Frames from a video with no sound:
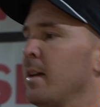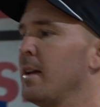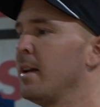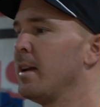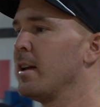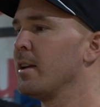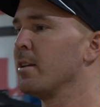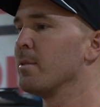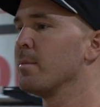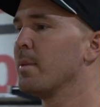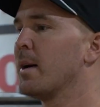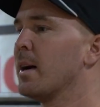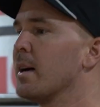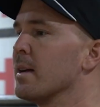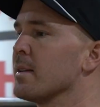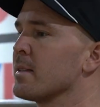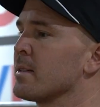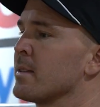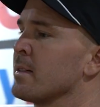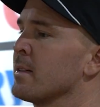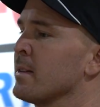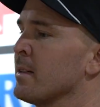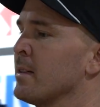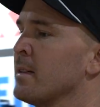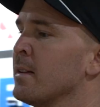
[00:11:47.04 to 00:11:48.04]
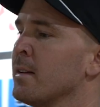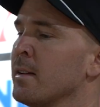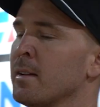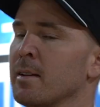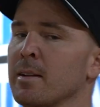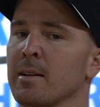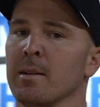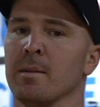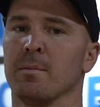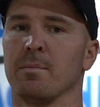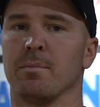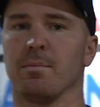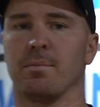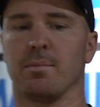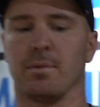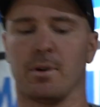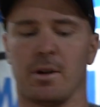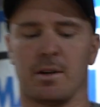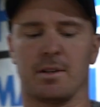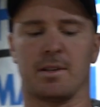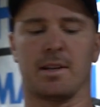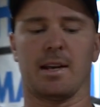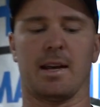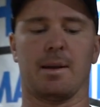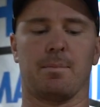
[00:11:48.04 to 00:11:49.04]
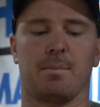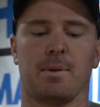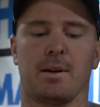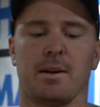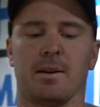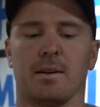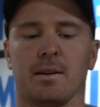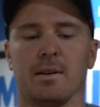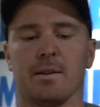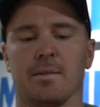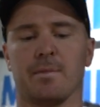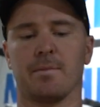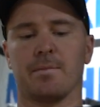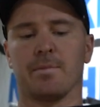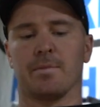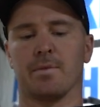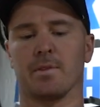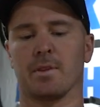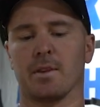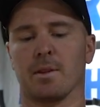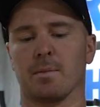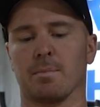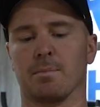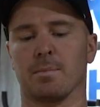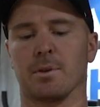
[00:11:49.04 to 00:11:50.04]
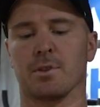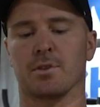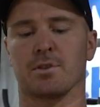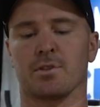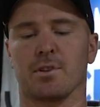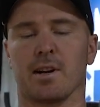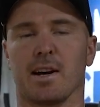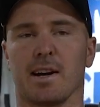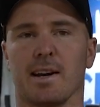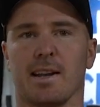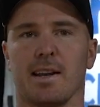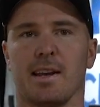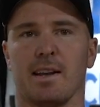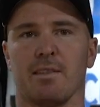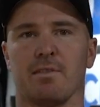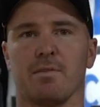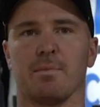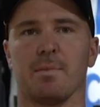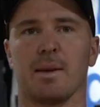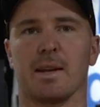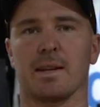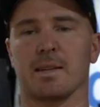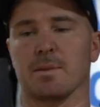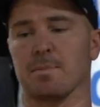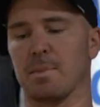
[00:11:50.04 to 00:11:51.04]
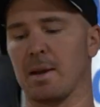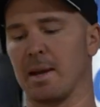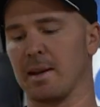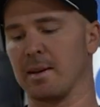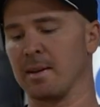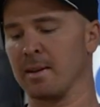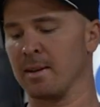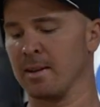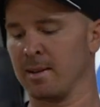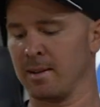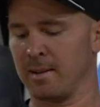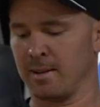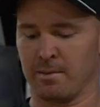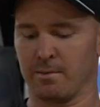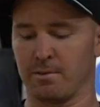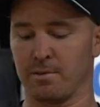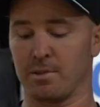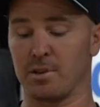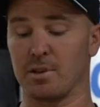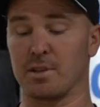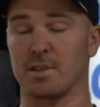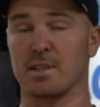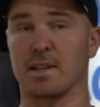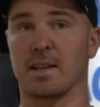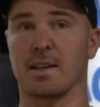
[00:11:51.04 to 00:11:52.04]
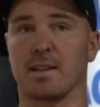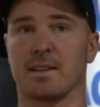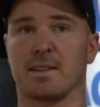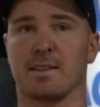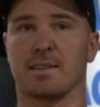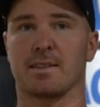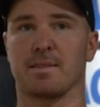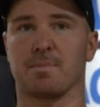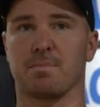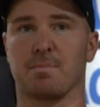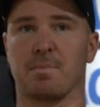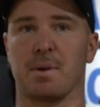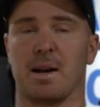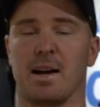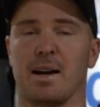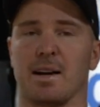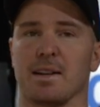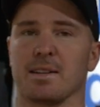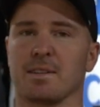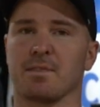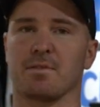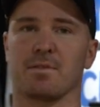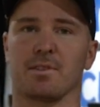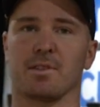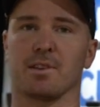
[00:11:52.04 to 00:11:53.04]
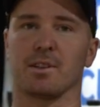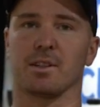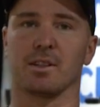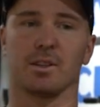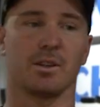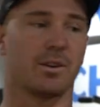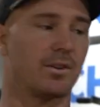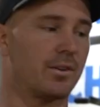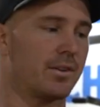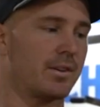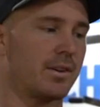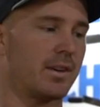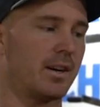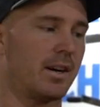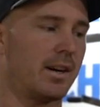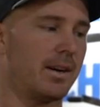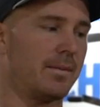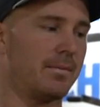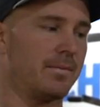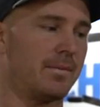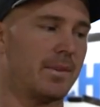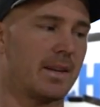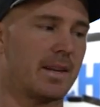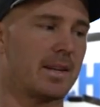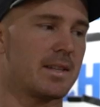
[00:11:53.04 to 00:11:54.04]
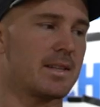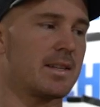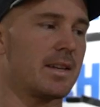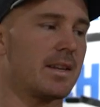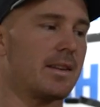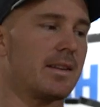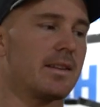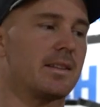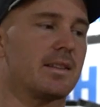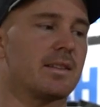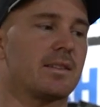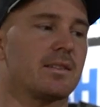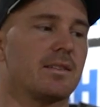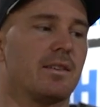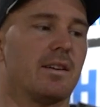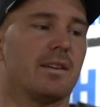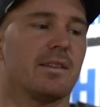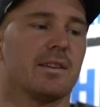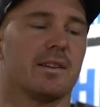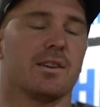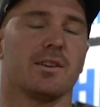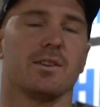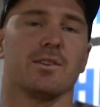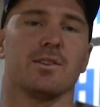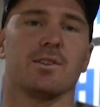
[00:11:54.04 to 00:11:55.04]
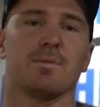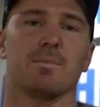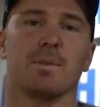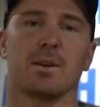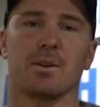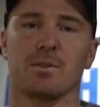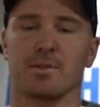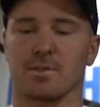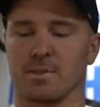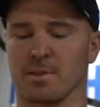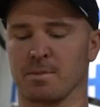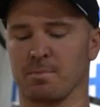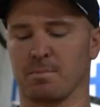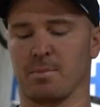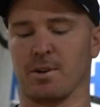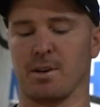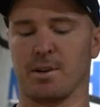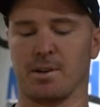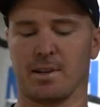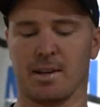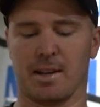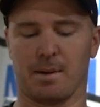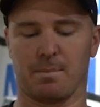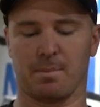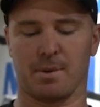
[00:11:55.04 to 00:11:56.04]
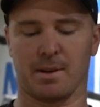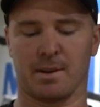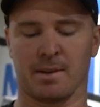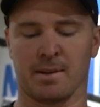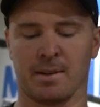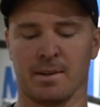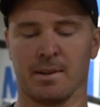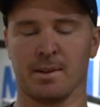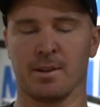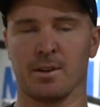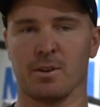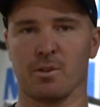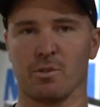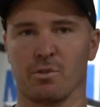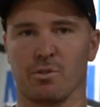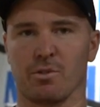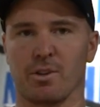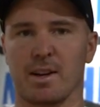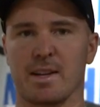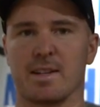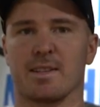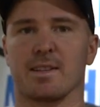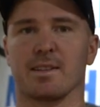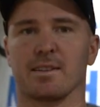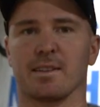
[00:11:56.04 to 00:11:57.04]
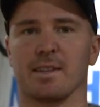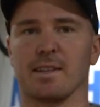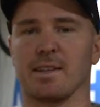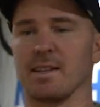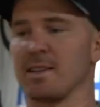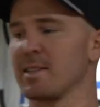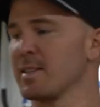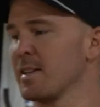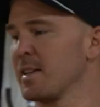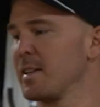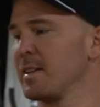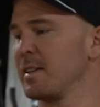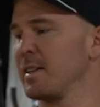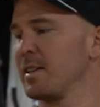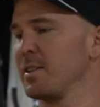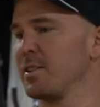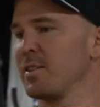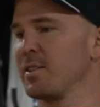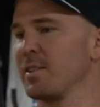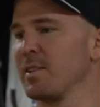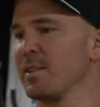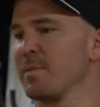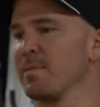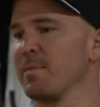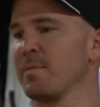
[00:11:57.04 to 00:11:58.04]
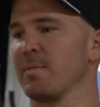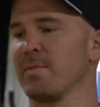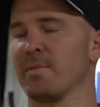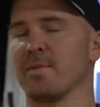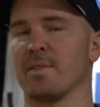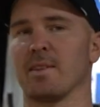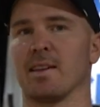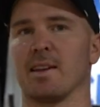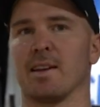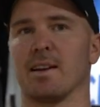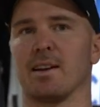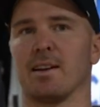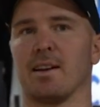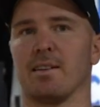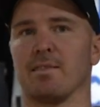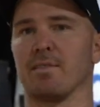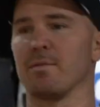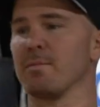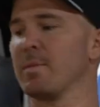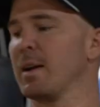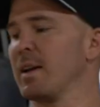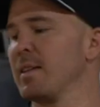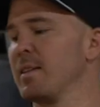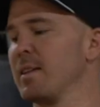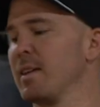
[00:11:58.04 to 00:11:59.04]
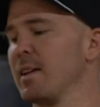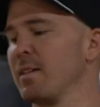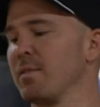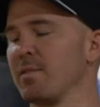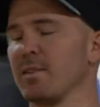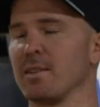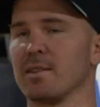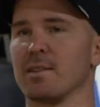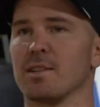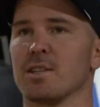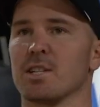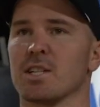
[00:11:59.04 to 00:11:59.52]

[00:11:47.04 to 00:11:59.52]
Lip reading: Handlebars, Pro Taper, Pastrana FMX bend. I've used these bars for a long time. You can see these are slightly used because Pro Taper recently discontinued them, and I haven't made the effort to